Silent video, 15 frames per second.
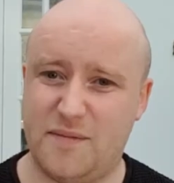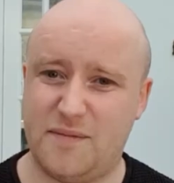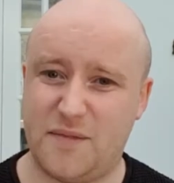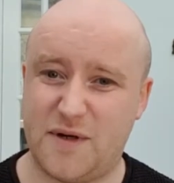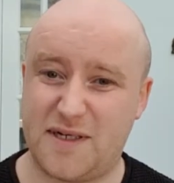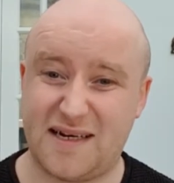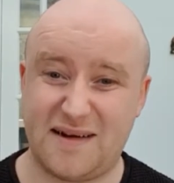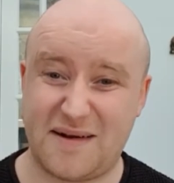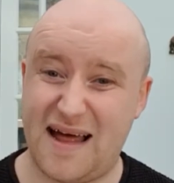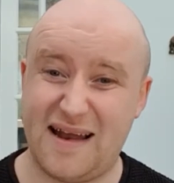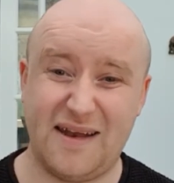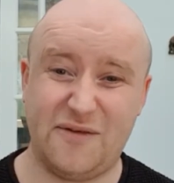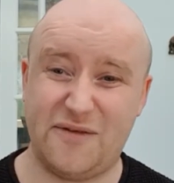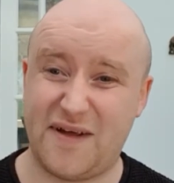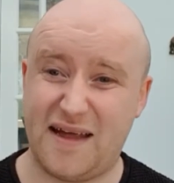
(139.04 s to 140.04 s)
which I
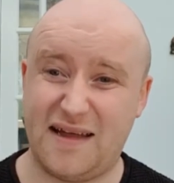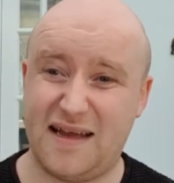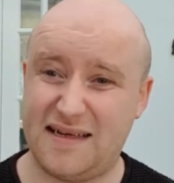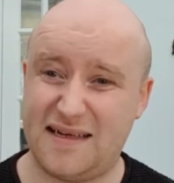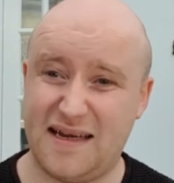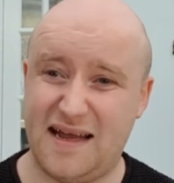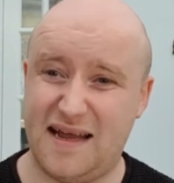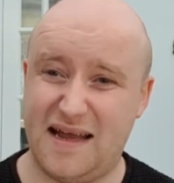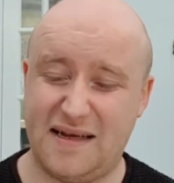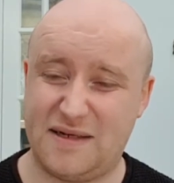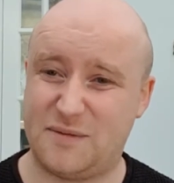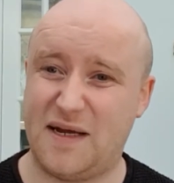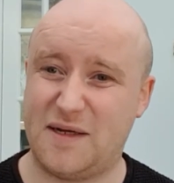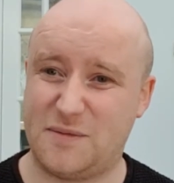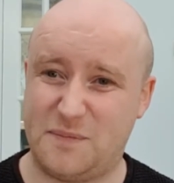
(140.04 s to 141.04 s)
love it.
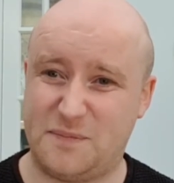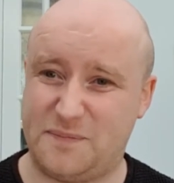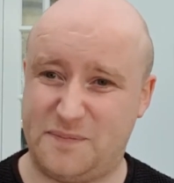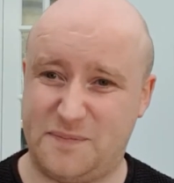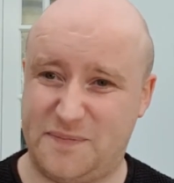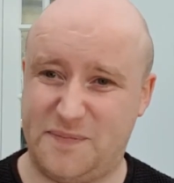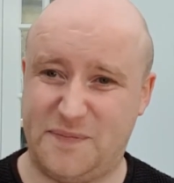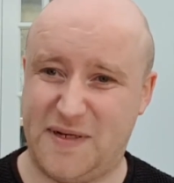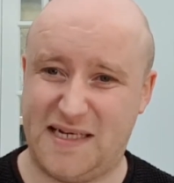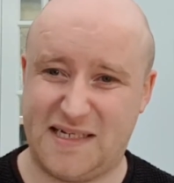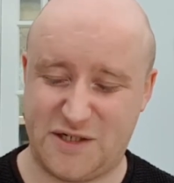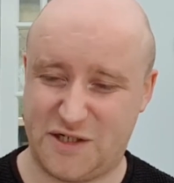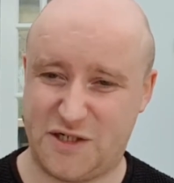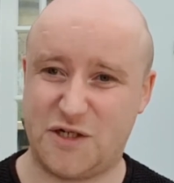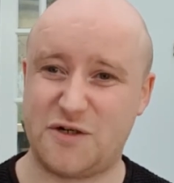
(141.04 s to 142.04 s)
It's
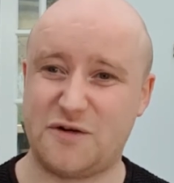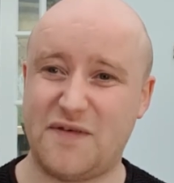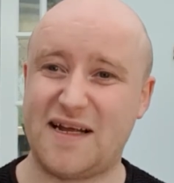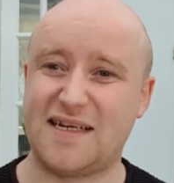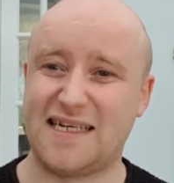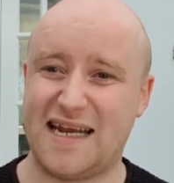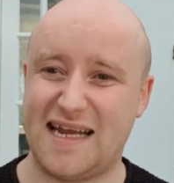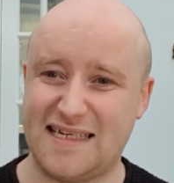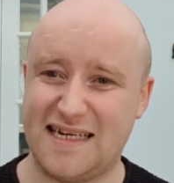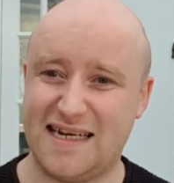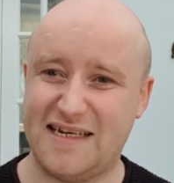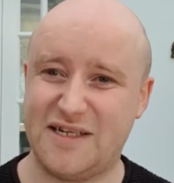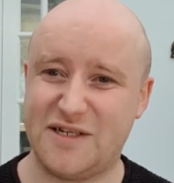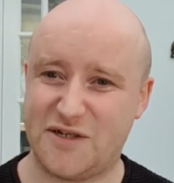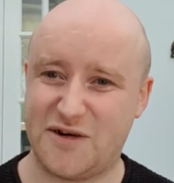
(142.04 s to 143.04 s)
just such a fascinating
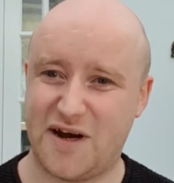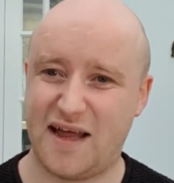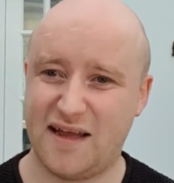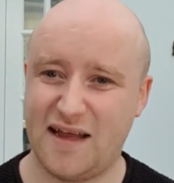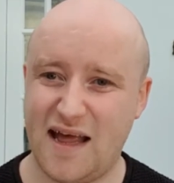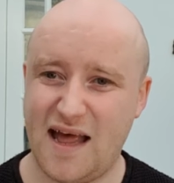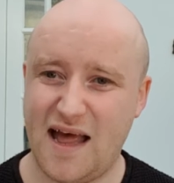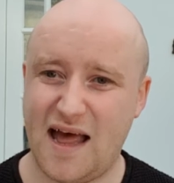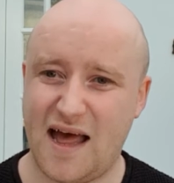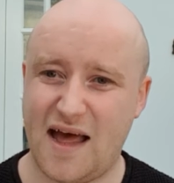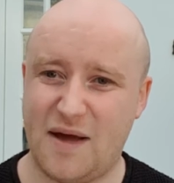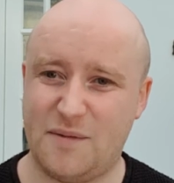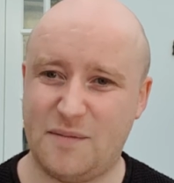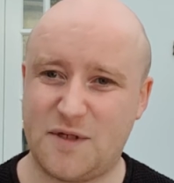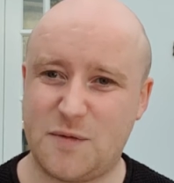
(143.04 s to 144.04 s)
industry.
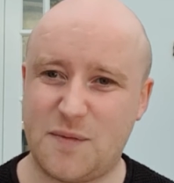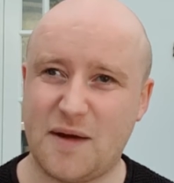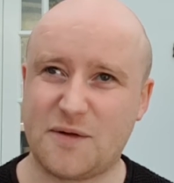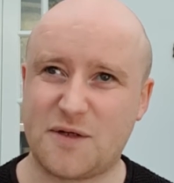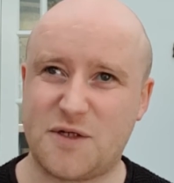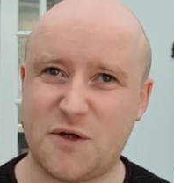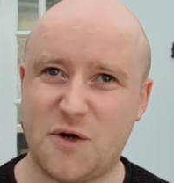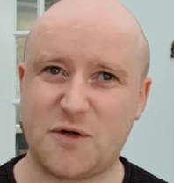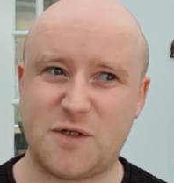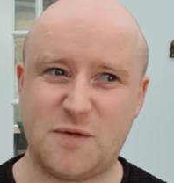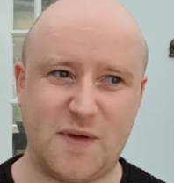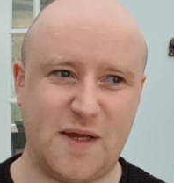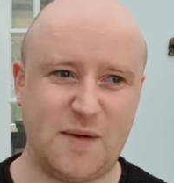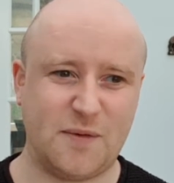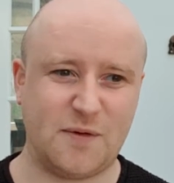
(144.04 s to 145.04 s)
To be able to talk to
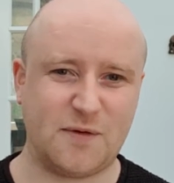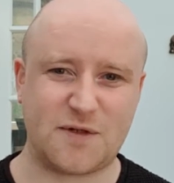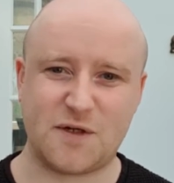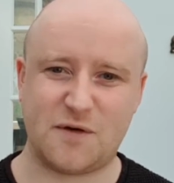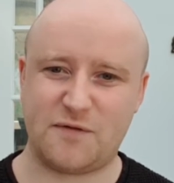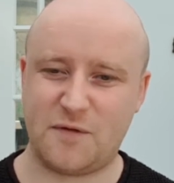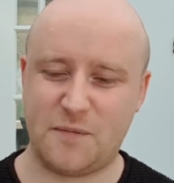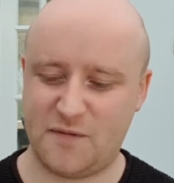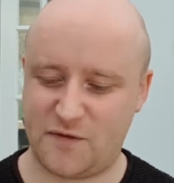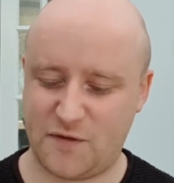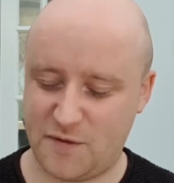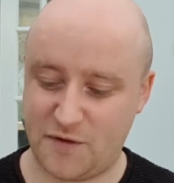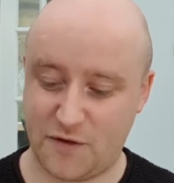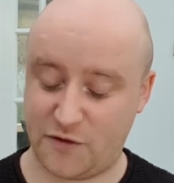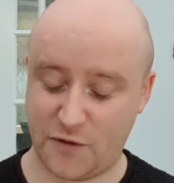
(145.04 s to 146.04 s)
people, so from
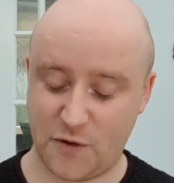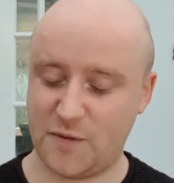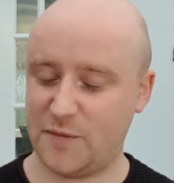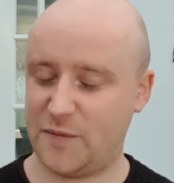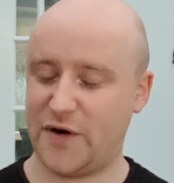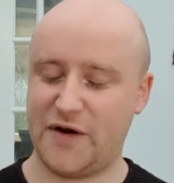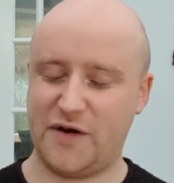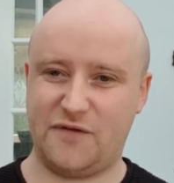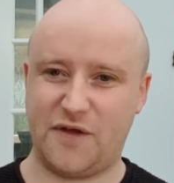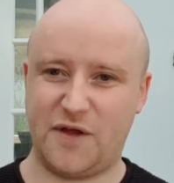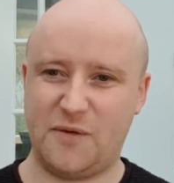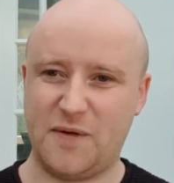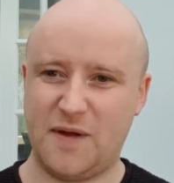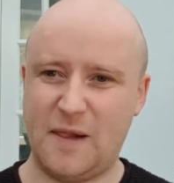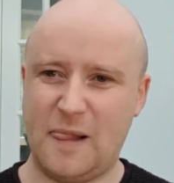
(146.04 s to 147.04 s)
a recruitment point of
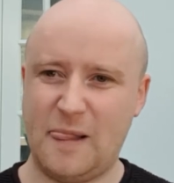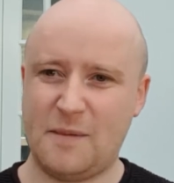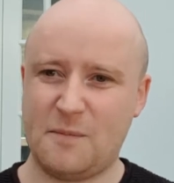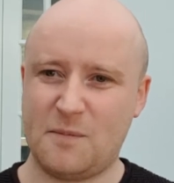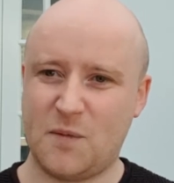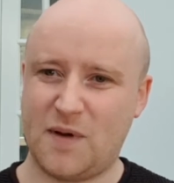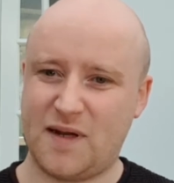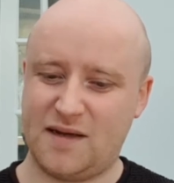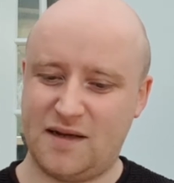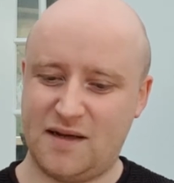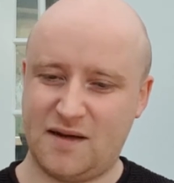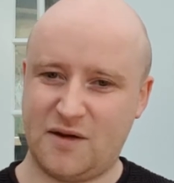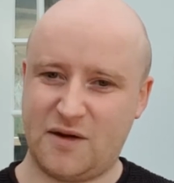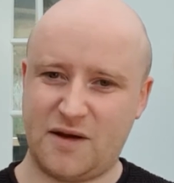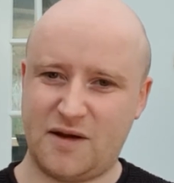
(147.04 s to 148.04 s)
view, when you're
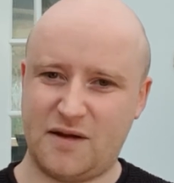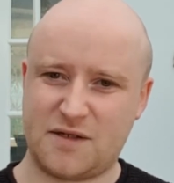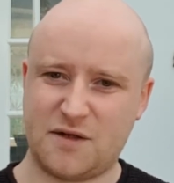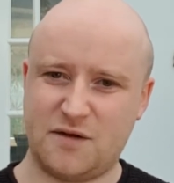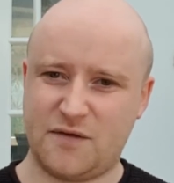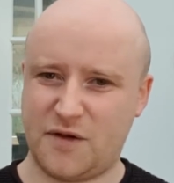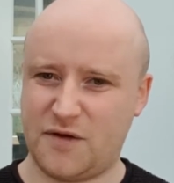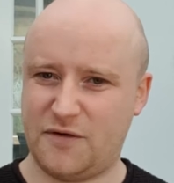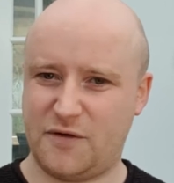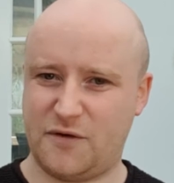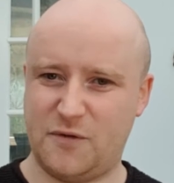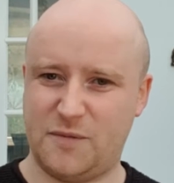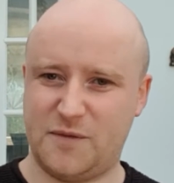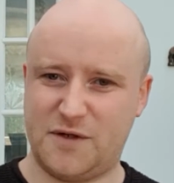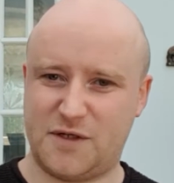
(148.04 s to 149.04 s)
looking at sort of other
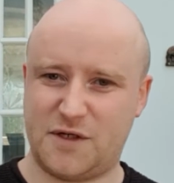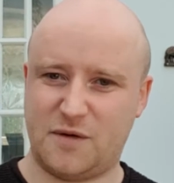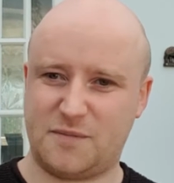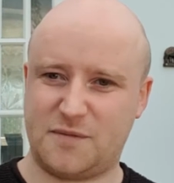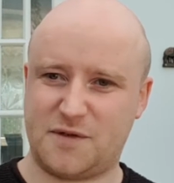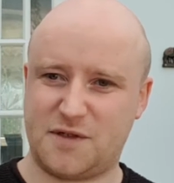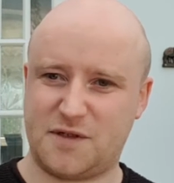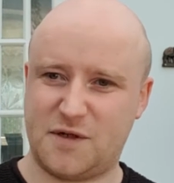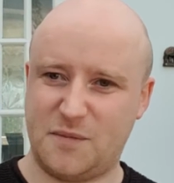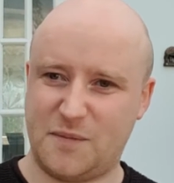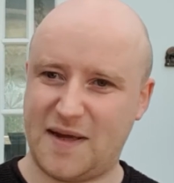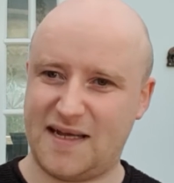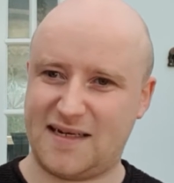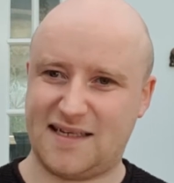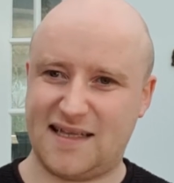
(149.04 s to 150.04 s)
recruitment jobs
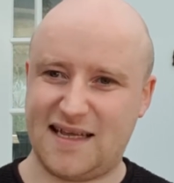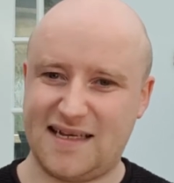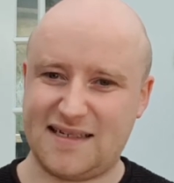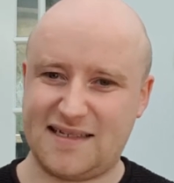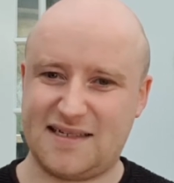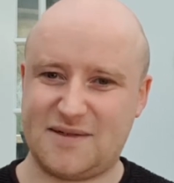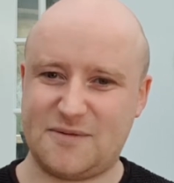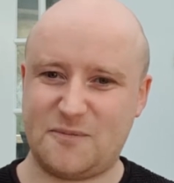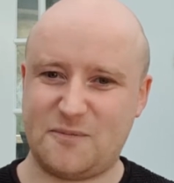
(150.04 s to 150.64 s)
compared to this,